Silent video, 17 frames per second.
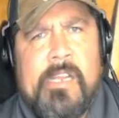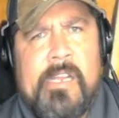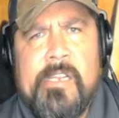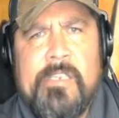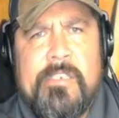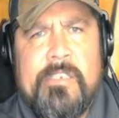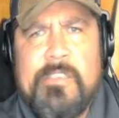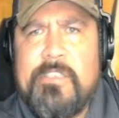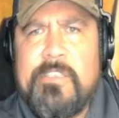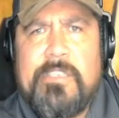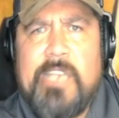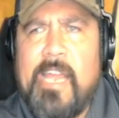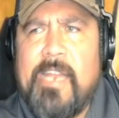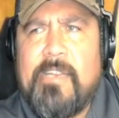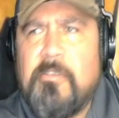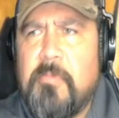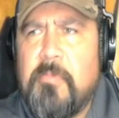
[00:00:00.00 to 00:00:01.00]
They just
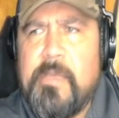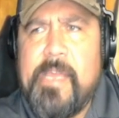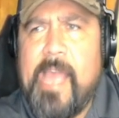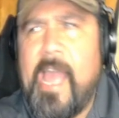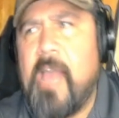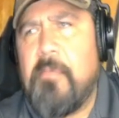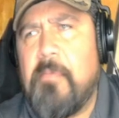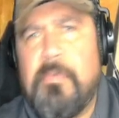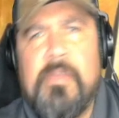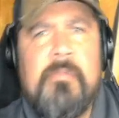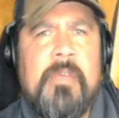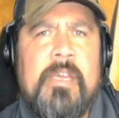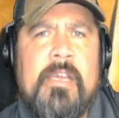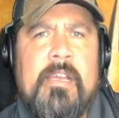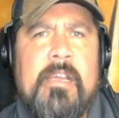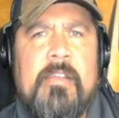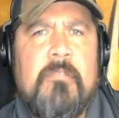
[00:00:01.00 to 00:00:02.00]
like to be happy,
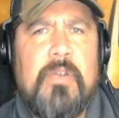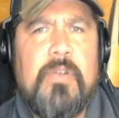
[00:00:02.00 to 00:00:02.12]
man.